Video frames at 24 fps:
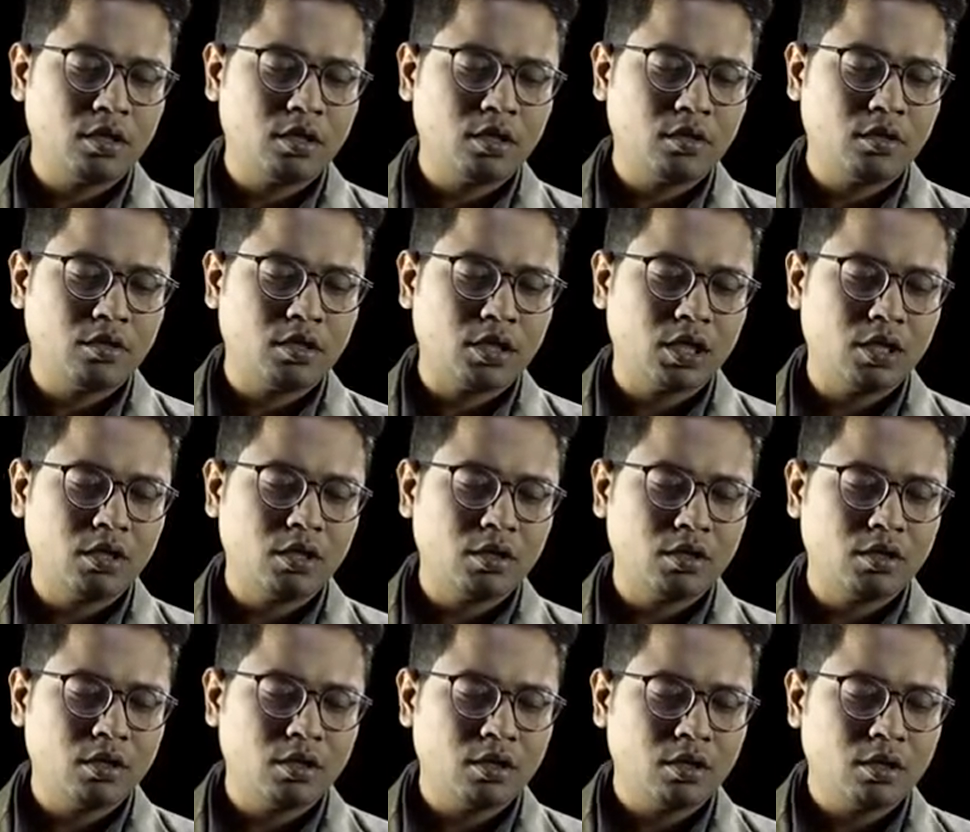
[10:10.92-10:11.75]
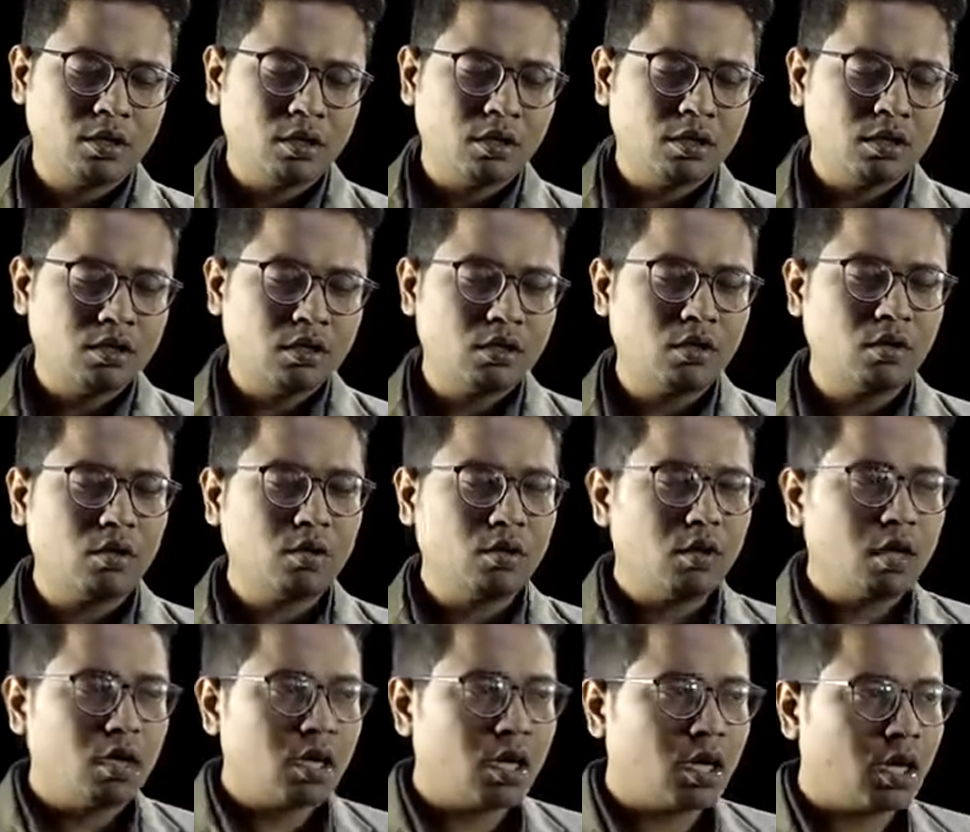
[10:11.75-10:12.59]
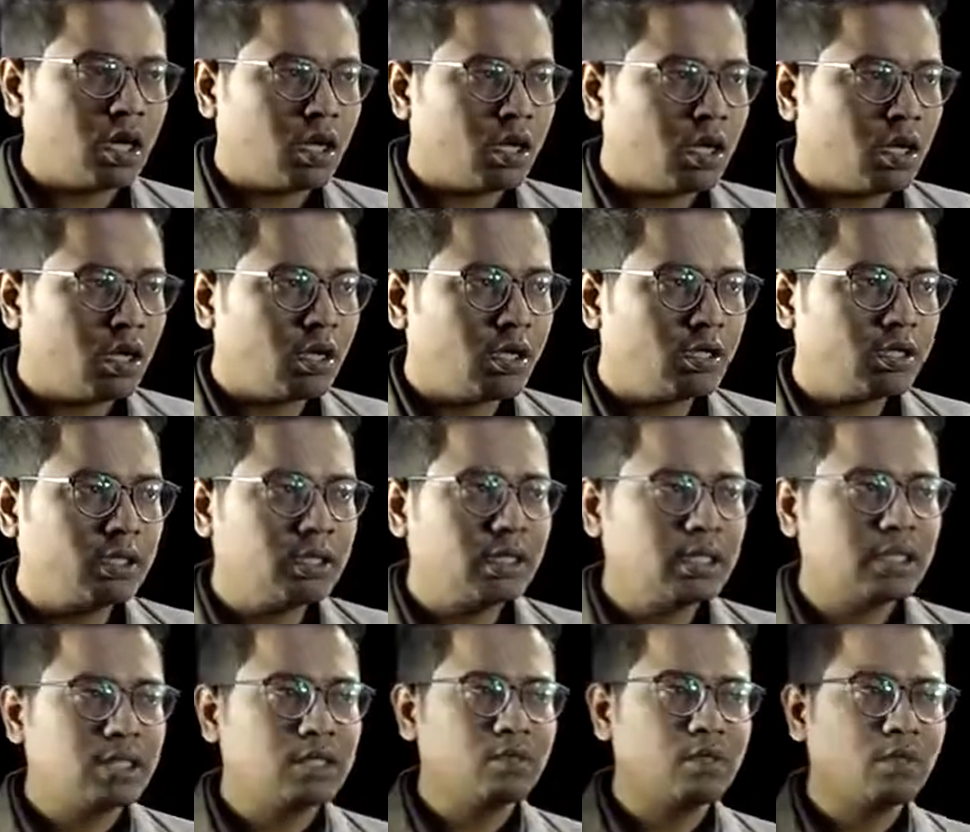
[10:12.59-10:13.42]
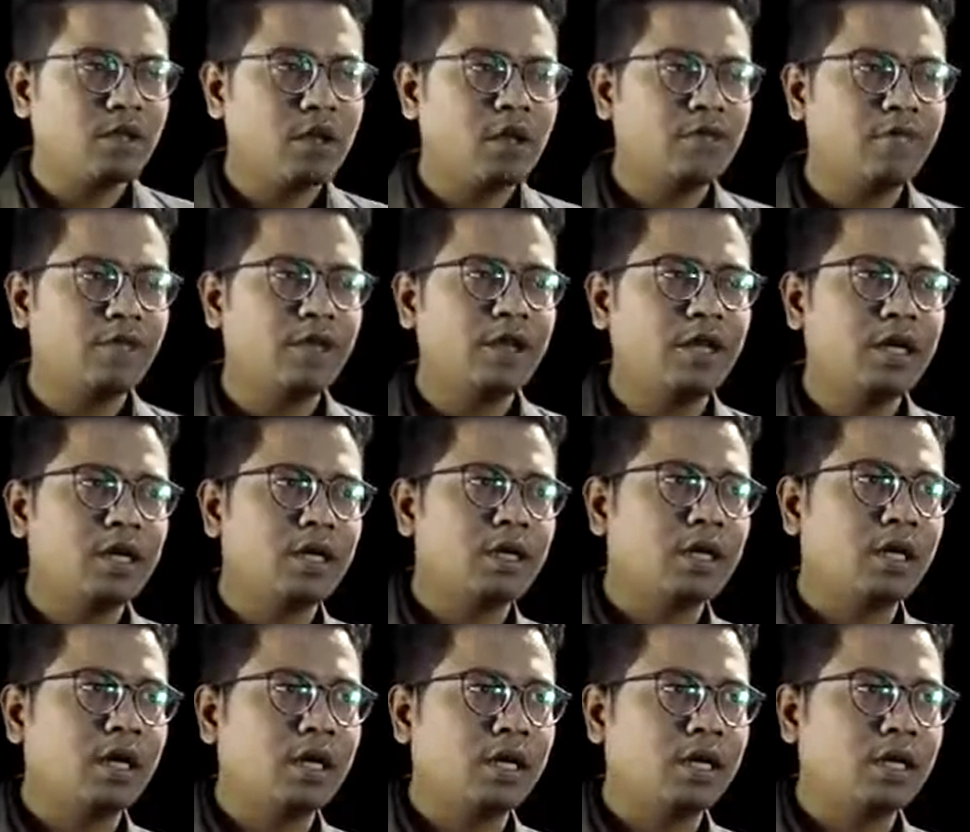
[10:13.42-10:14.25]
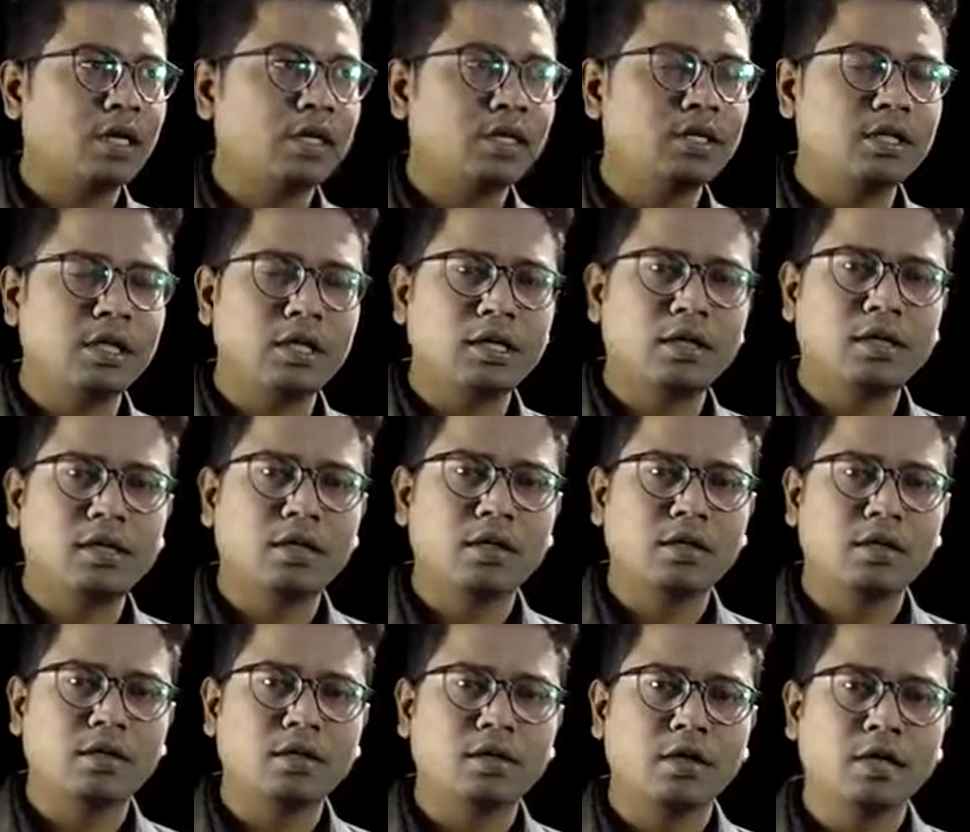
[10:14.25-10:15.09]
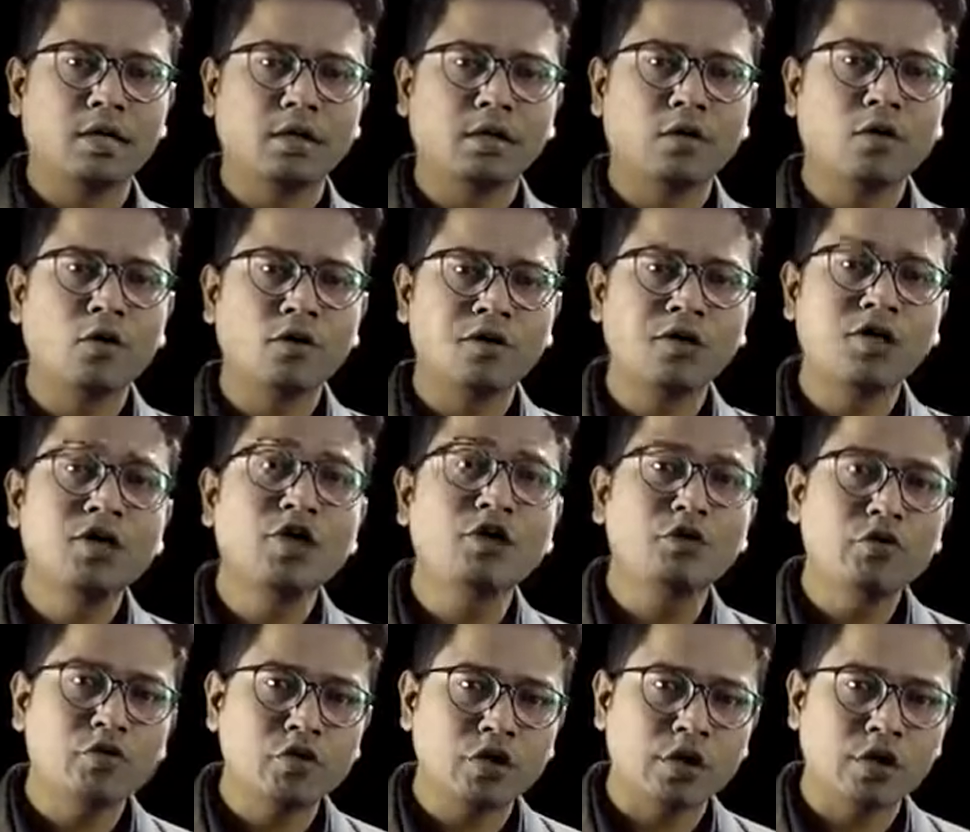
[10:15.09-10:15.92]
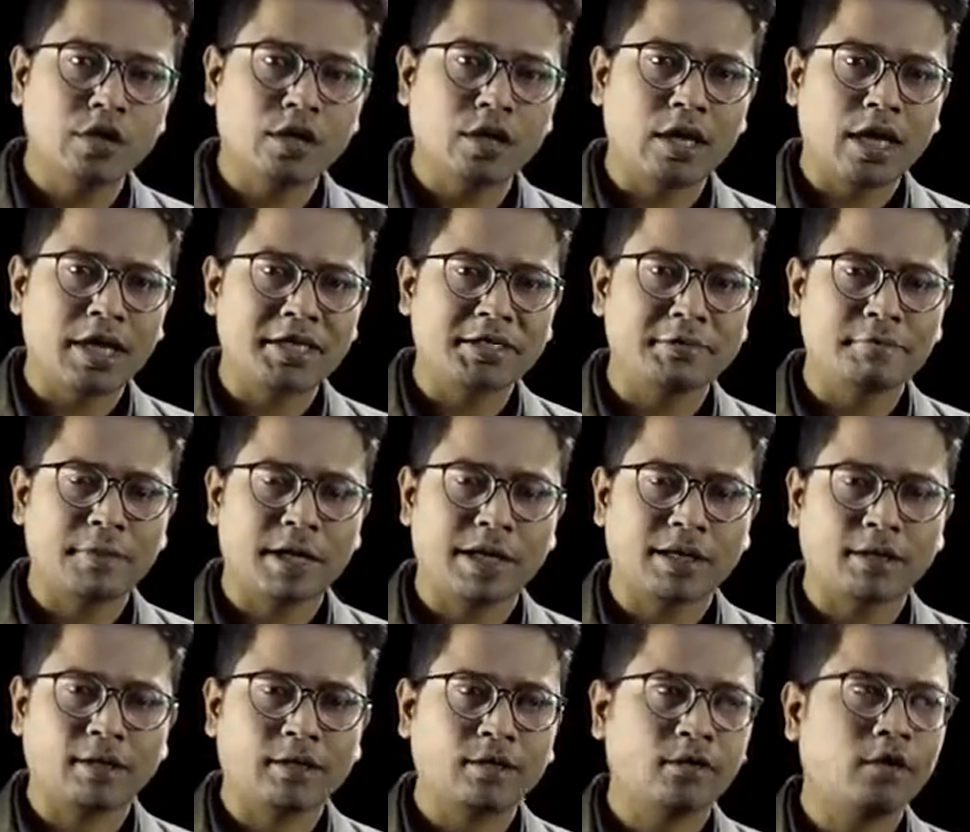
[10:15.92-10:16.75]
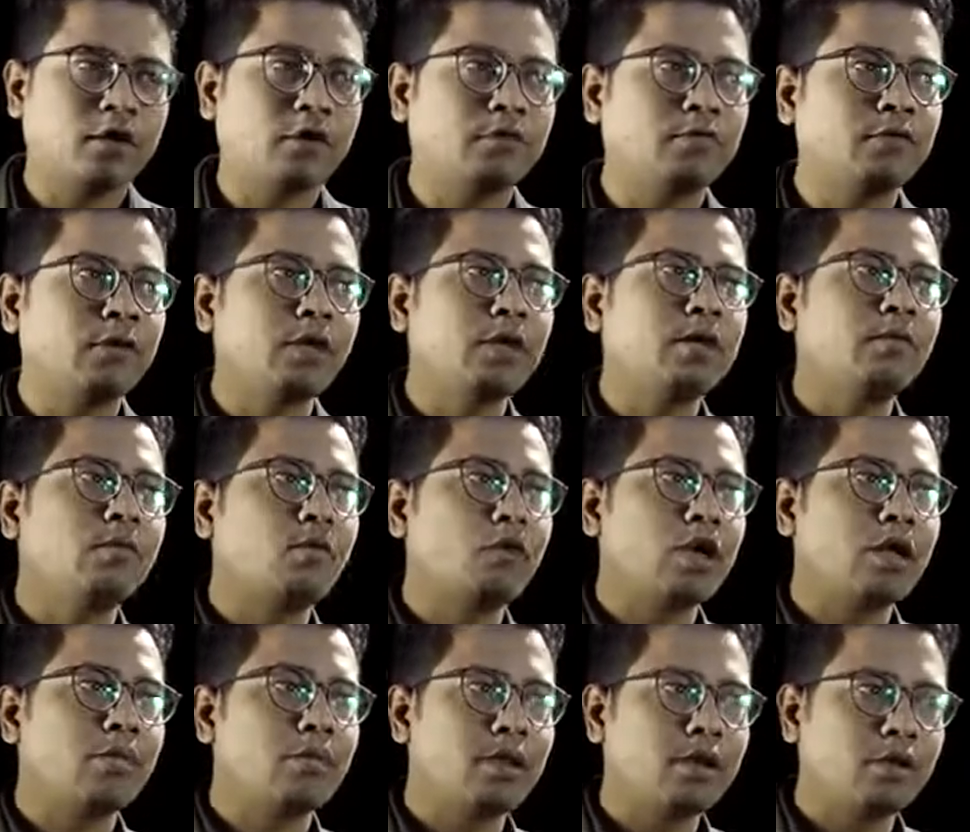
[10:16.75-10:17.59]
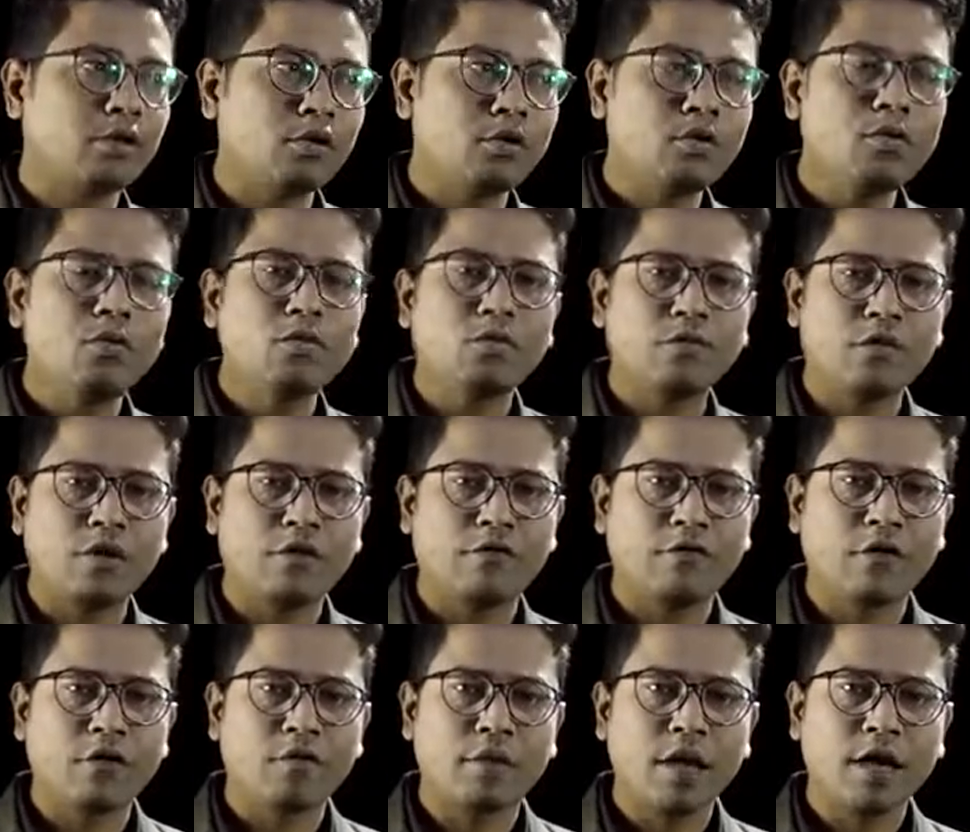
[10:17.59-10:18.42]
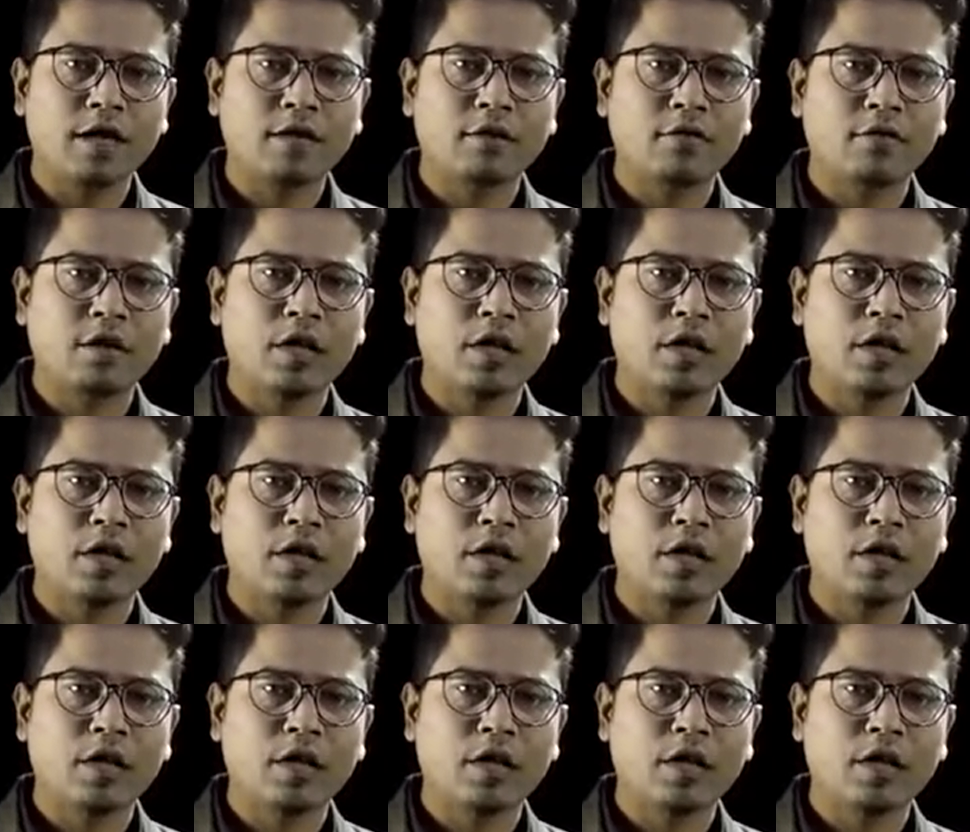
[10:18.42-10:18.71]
Okay, So, this is briefly the constitutional aspect of the Morley-Minto Reform Act.